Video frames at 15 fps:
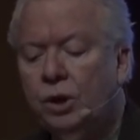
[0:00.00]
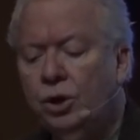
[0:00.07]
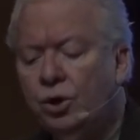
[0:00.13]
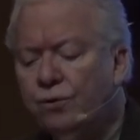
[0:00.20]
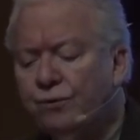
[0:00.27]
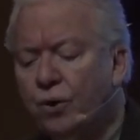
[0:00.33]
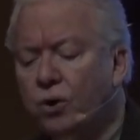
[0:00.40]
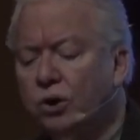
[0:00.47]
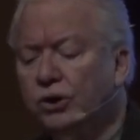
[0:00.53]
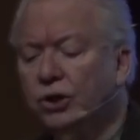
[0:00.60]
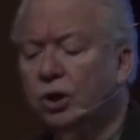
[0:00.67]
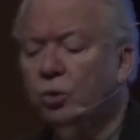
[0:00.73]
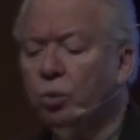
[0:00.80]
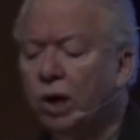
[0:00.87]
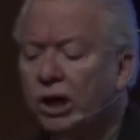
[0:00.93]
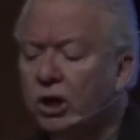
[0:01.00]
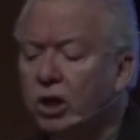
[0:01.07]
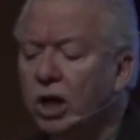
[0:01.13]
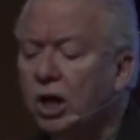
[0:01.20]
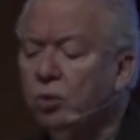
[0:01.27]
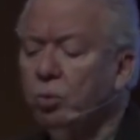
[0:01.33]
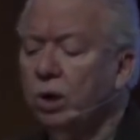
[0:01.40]
You focus on what
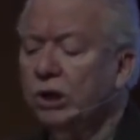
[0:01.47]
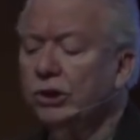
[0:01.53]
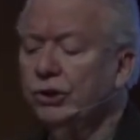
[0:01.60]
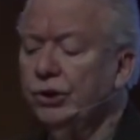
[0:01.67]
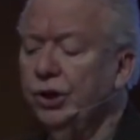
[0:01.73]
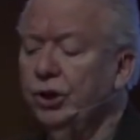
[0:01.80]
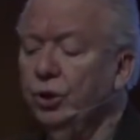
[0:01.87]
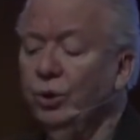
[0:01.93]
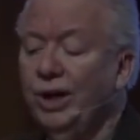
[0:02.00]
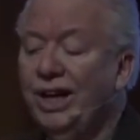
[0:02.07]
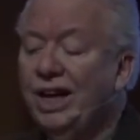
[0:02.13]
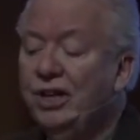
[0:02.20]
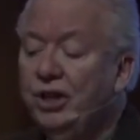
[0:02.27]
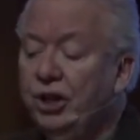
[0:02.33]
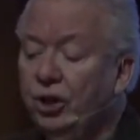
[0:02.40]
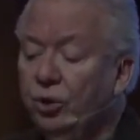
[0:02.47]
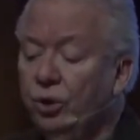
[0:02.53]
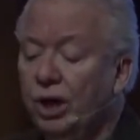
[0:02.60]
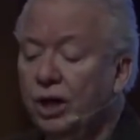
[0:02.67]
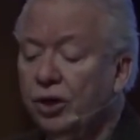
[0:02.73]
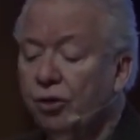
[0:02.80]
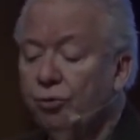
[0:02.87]
God wants to do in
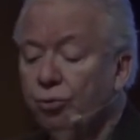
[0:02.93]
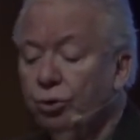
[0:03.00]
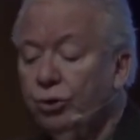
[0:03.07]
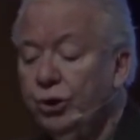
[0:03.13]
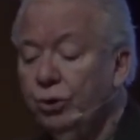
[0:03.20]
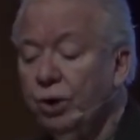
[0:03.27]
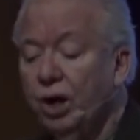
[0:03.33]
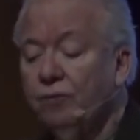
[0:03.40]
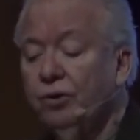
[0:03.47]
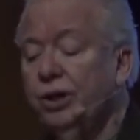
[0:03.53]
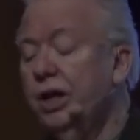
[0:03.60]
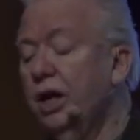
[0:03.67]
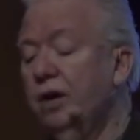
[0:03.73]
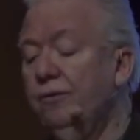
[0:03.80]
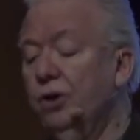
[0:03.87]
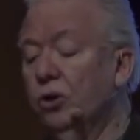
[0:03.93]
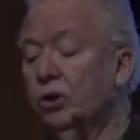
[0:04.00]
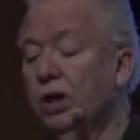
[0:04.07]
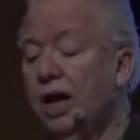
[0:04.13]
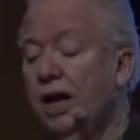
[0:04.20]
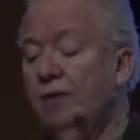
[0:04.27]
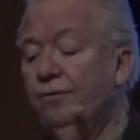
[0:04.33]
you and through you every day of your
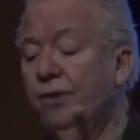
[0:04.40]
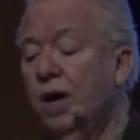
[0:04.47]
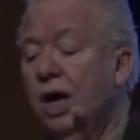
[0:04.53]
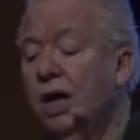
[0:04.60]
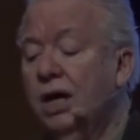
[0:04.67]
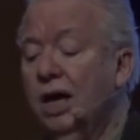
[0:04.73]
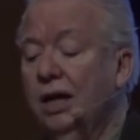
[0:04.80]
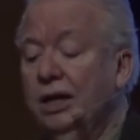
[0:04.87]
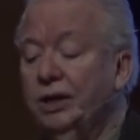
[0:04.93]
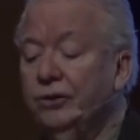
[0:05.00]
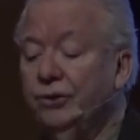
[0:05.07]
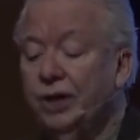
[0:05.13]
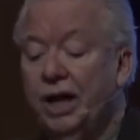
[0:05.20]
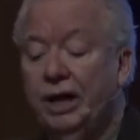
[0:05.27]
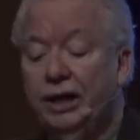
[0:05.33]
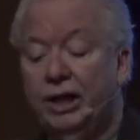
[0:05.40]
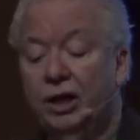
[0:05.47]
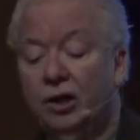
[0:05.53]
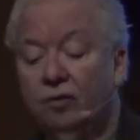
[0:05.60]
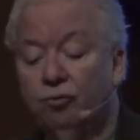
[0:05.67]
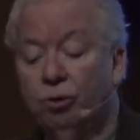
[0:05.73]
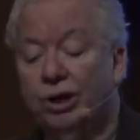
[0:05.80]
life, and he'll take
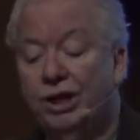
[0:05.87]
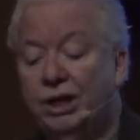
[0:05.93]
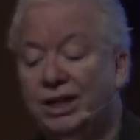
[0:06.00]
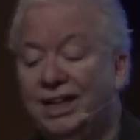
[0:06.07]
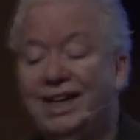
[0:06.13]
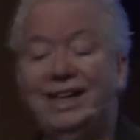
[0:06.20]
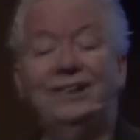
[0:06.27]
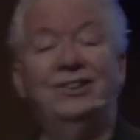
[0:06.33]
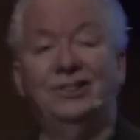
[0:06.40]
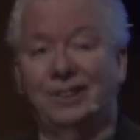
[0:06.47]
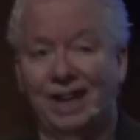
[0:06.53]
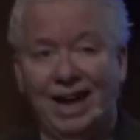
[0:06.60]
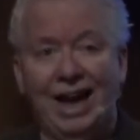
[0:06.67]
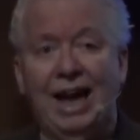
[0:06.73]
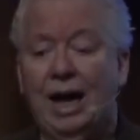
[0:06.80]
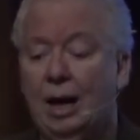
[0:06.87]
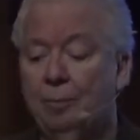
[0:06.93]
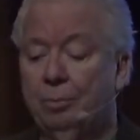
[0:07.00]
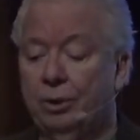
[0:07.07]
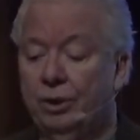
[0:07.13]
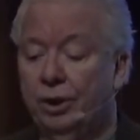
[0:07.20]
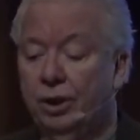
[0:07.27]
care of what needs to
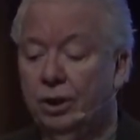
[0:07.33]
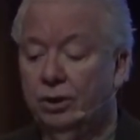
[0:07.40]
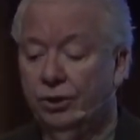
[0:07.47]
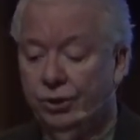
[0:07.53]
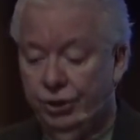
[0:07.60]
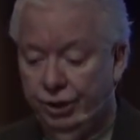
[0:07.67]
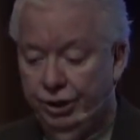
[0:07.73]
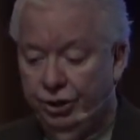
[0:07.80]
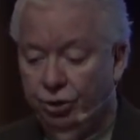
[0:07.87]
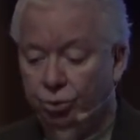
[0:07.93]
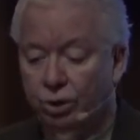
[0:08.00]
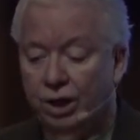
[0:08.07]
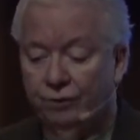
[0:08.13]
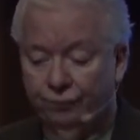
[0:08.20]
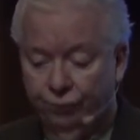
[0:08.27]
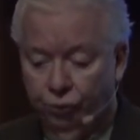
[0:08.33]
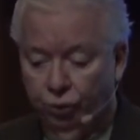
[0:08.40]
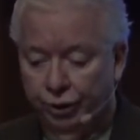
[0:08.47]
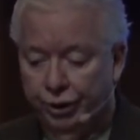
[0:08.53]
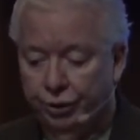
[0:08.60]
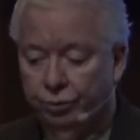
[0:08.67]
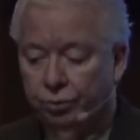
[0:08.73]
happen to you and
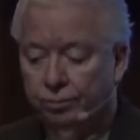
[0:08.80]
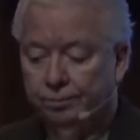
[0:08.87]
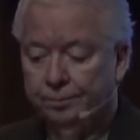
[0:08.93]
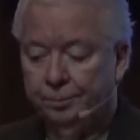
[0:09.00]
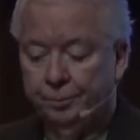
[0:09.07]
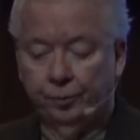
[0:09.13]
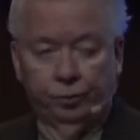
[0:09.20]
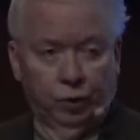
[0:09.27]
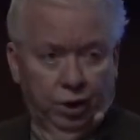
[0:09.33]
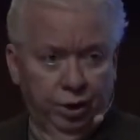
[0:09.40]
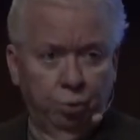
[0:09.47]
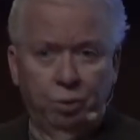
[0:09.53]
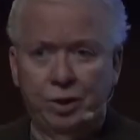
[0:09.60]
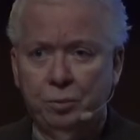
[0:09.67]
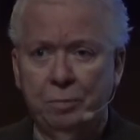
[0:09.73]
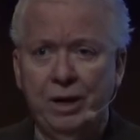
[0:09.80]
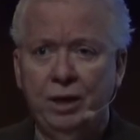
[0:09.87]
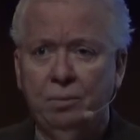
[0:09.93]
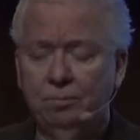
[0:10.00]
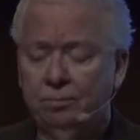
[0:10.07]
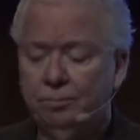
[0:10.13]
for you. Are you with me?